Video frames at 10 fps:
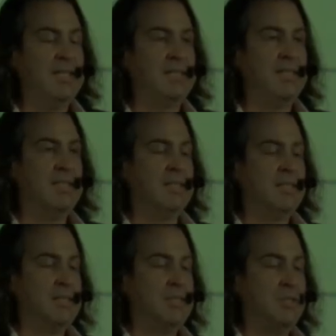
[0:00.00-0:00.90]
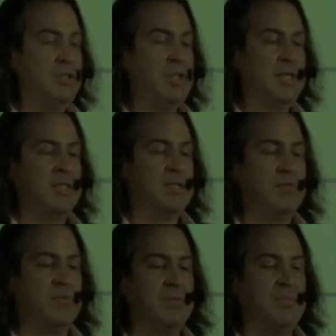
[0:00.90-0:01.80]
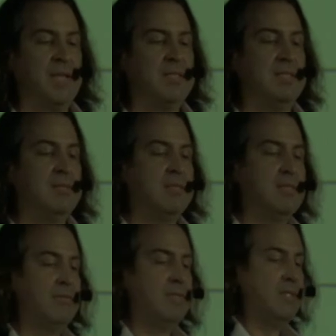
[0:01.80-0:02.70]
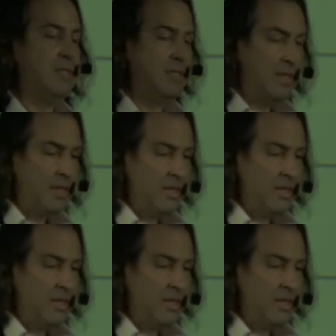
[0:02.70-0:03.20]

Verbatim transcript: it's this. This is just from 1978